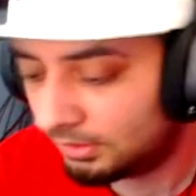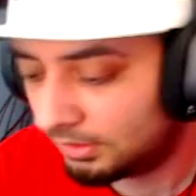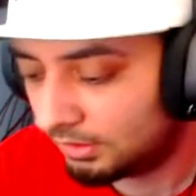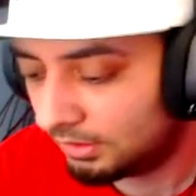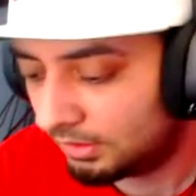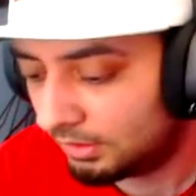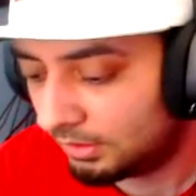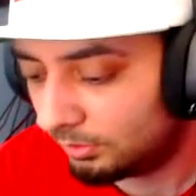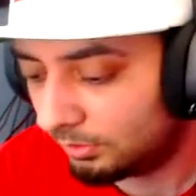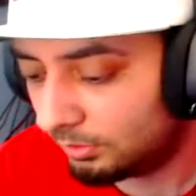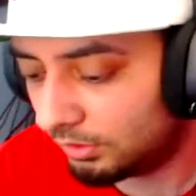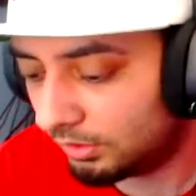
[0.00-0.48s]

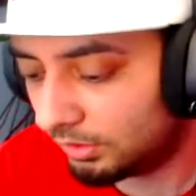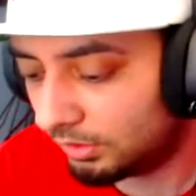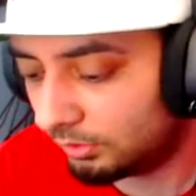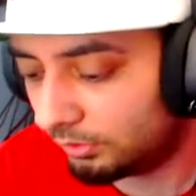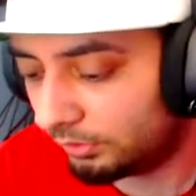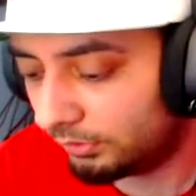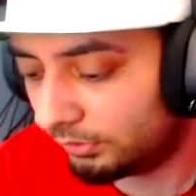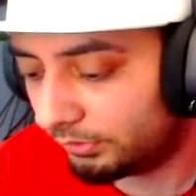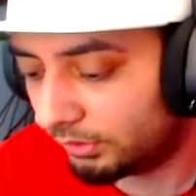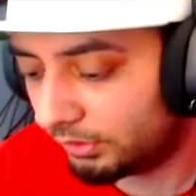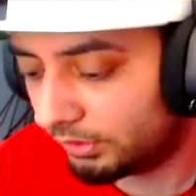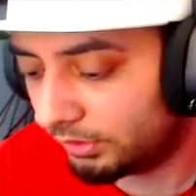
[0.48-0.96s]
We've got the
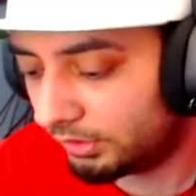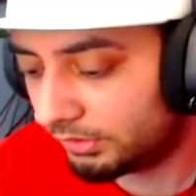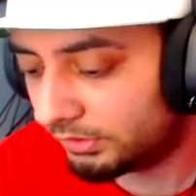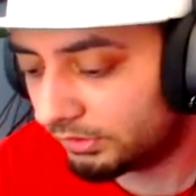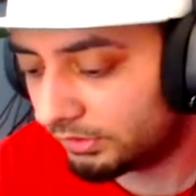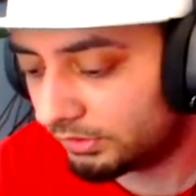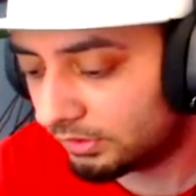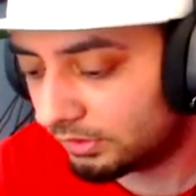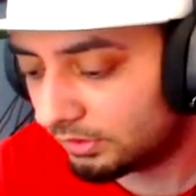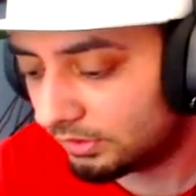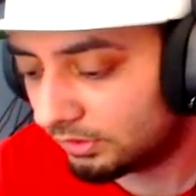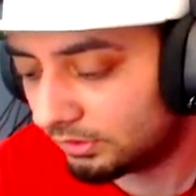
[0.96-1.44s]

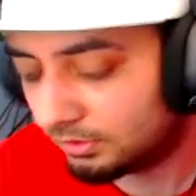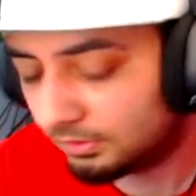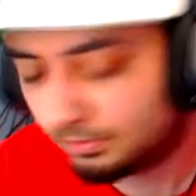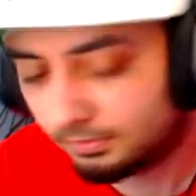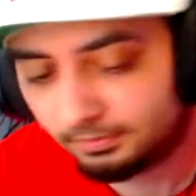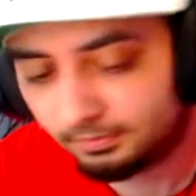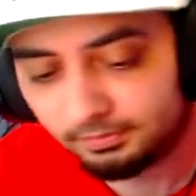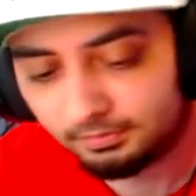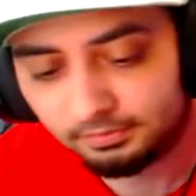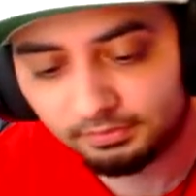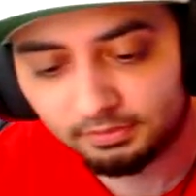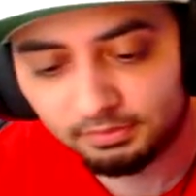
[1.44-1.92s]
reverse.
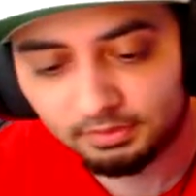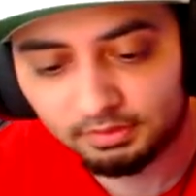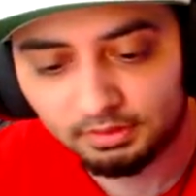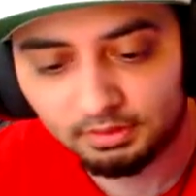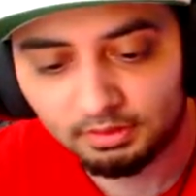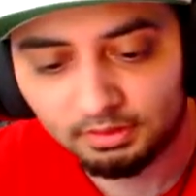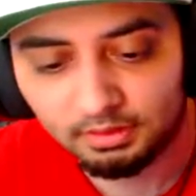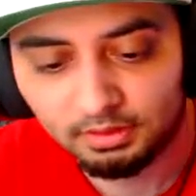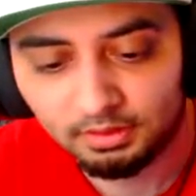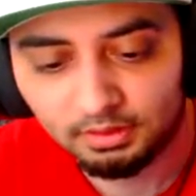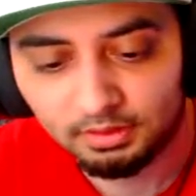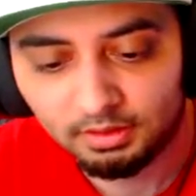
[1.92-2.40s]

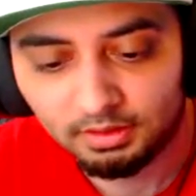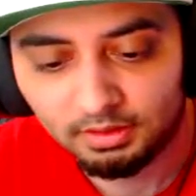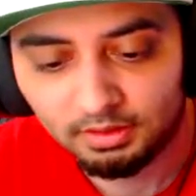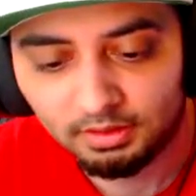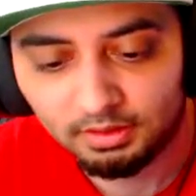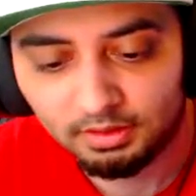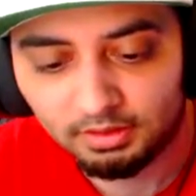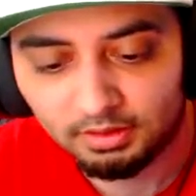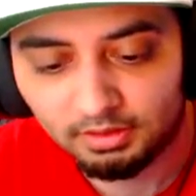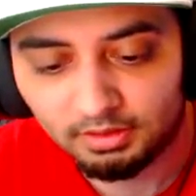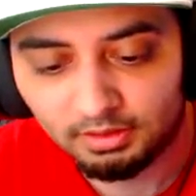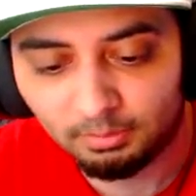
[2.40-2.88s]

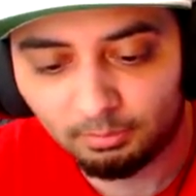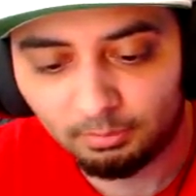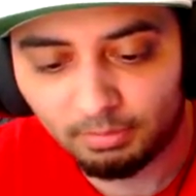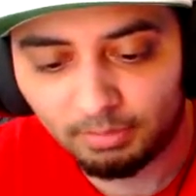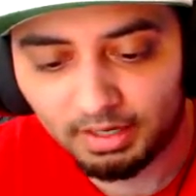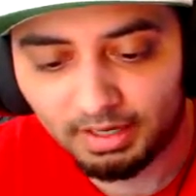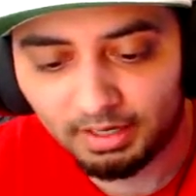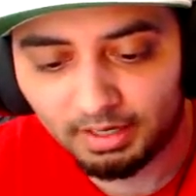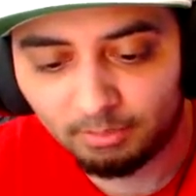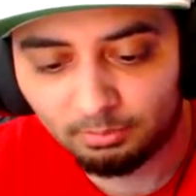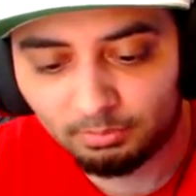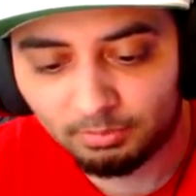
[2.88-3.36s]
The
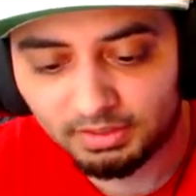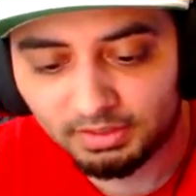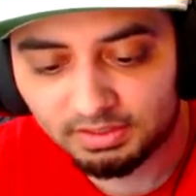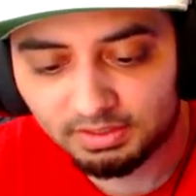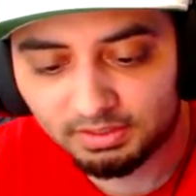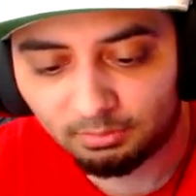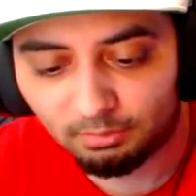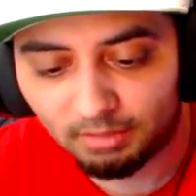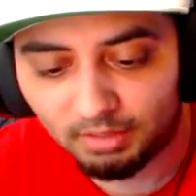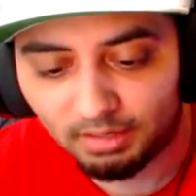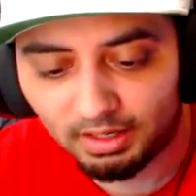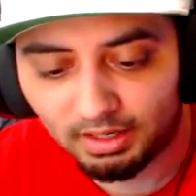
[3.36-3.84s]
Mime, Mister
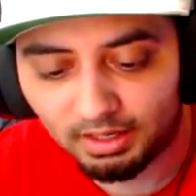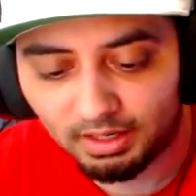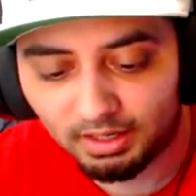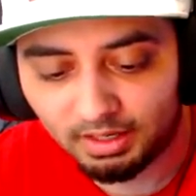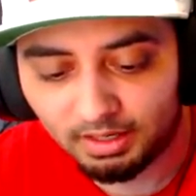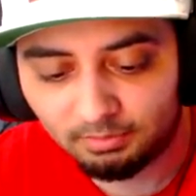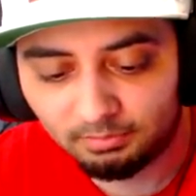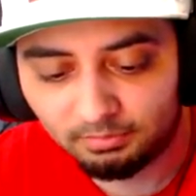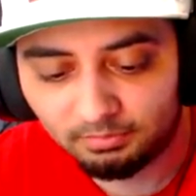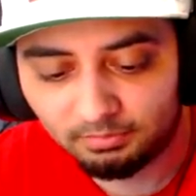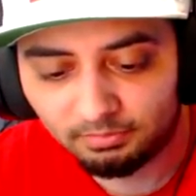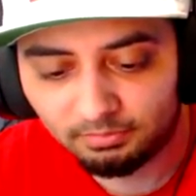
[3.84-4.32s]

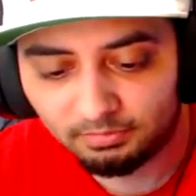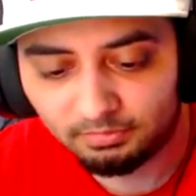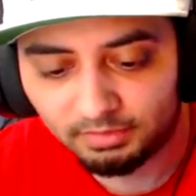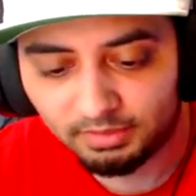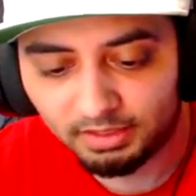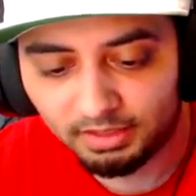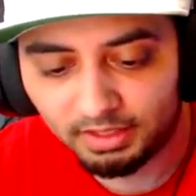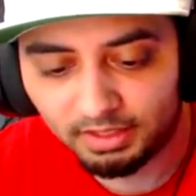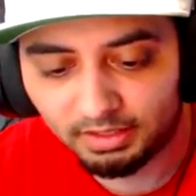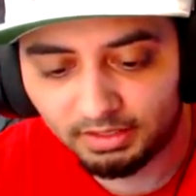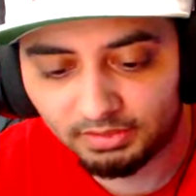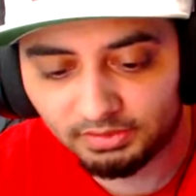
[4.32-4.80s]
Mime.
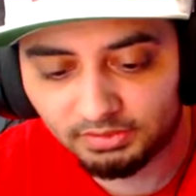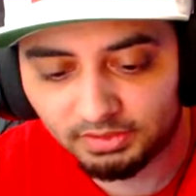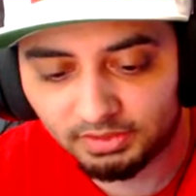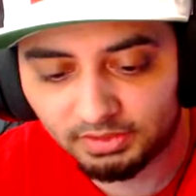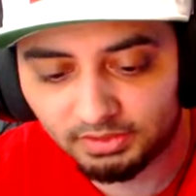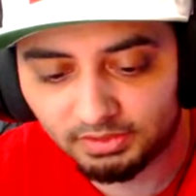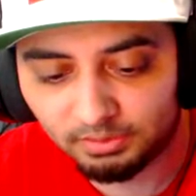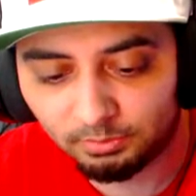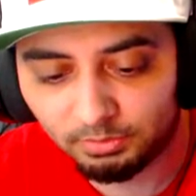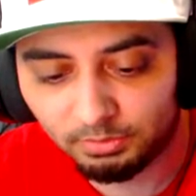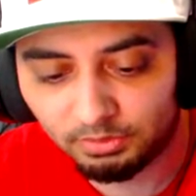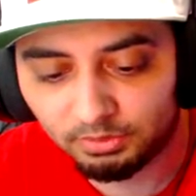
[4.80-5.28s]
Nice, that's
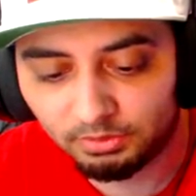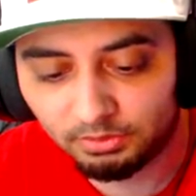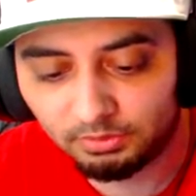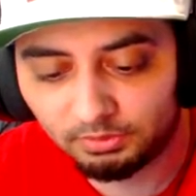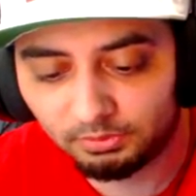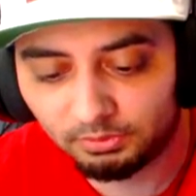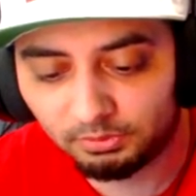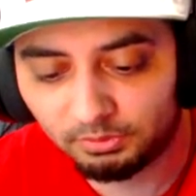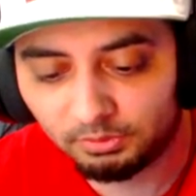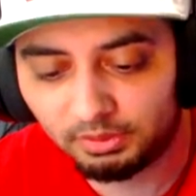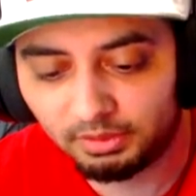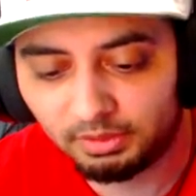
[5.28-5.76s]
a
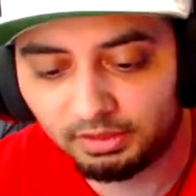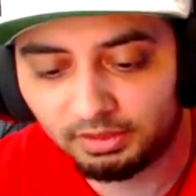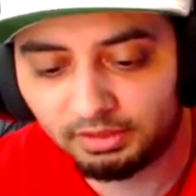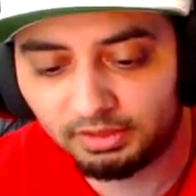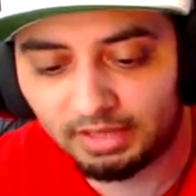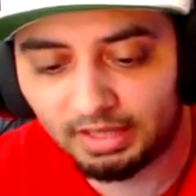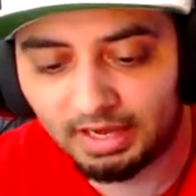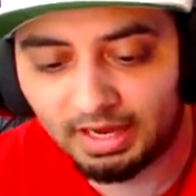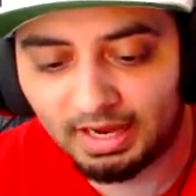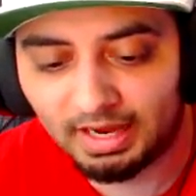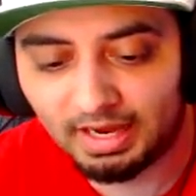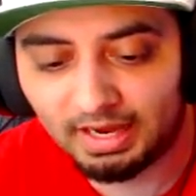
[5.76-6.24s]
beautiful. And
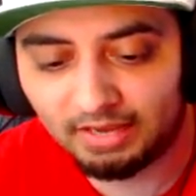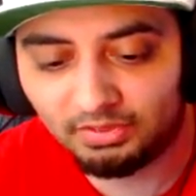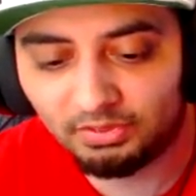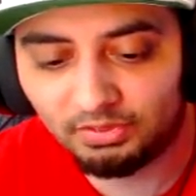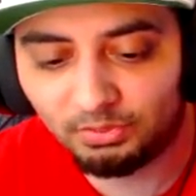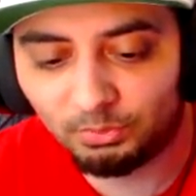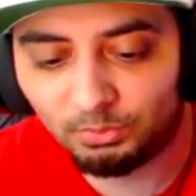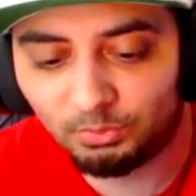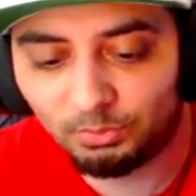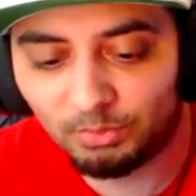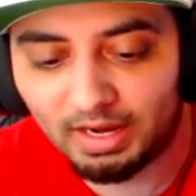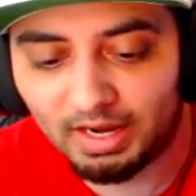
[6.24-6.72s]
and the
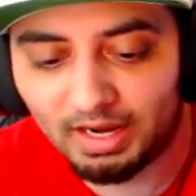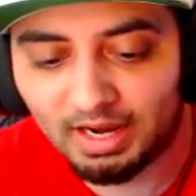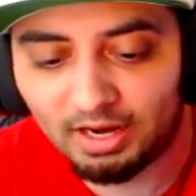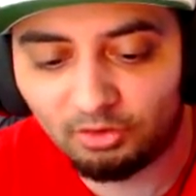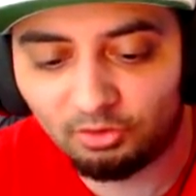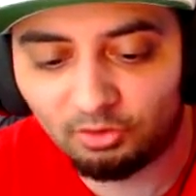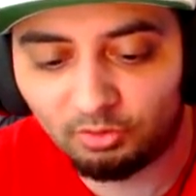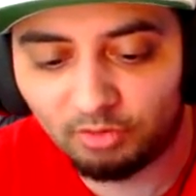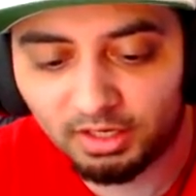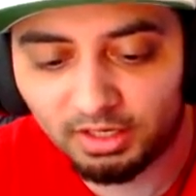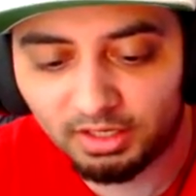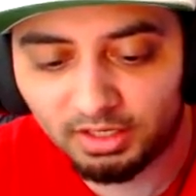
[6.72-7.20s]

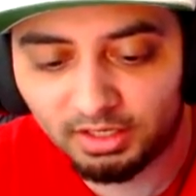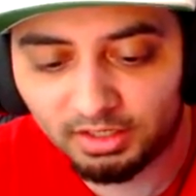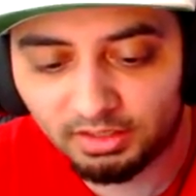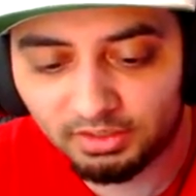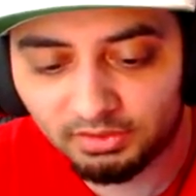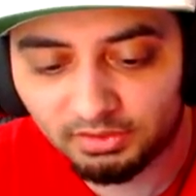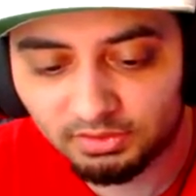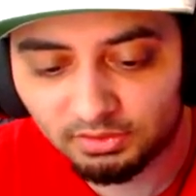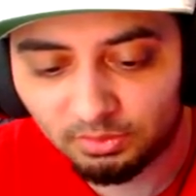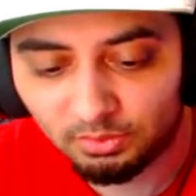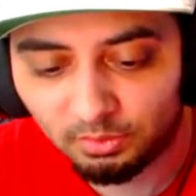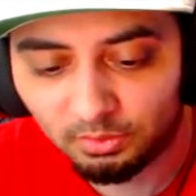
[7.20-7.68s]
rare
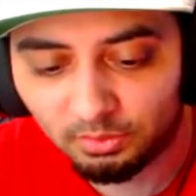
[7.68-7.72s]
is...